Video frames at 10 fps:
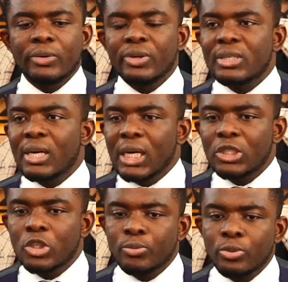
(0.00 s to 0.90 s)
create an
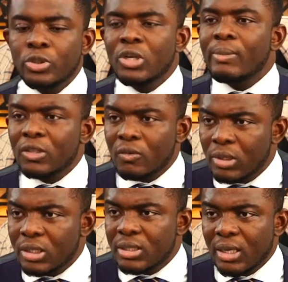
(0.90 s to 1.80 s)
account, just put a huge amount of
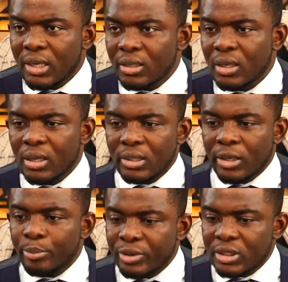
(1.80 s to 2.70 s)
money inside,
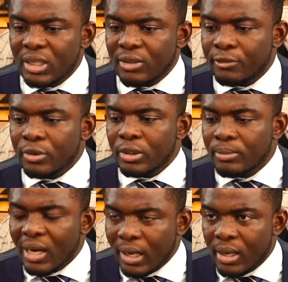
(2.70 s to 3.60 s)
then print that for
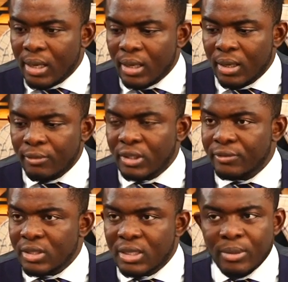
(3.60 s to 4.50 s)
the
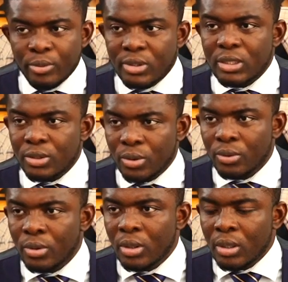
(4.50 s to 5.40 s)
visa process. No,
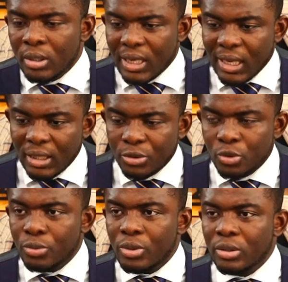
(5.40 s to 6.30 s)
the account
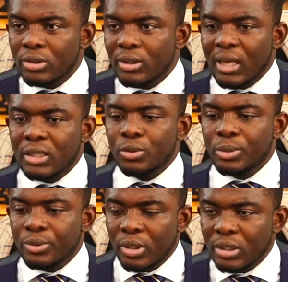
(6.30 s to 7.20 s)
should run, should
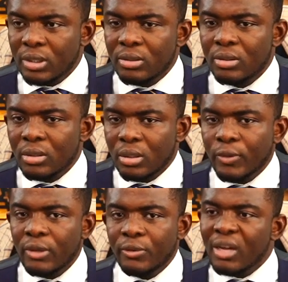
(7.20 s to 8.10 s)
be running.
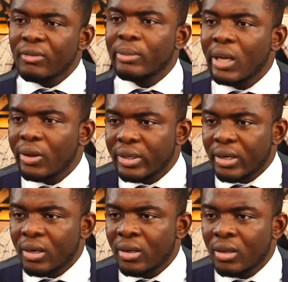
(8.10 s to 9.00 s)
Even if you have 1 million
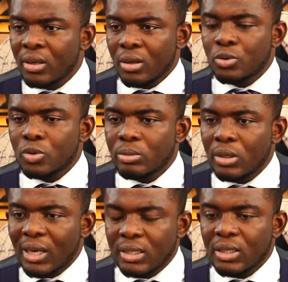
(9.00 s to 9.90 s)
naira or 2
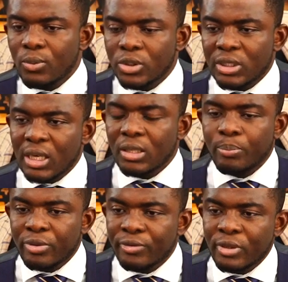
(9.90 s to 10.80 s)
million, at least they will check the
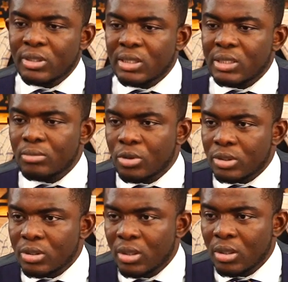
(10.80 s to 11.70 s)
previous 6
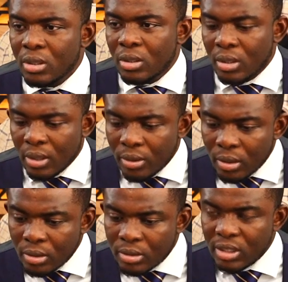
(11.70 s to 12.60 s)
months
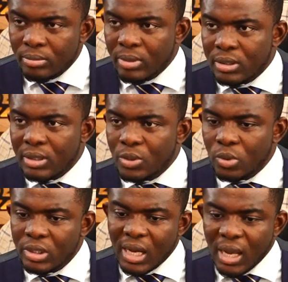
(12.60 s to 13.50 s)
statement. That's
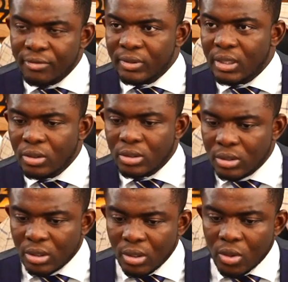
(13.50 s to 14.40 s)
what they are after, not
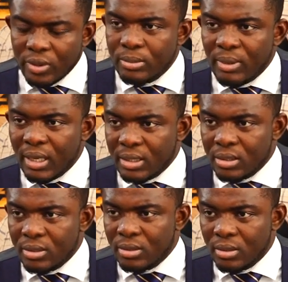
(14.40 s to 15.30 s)
the current
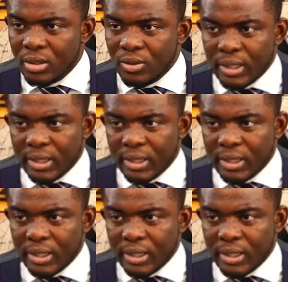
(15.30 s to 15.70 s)
balance in your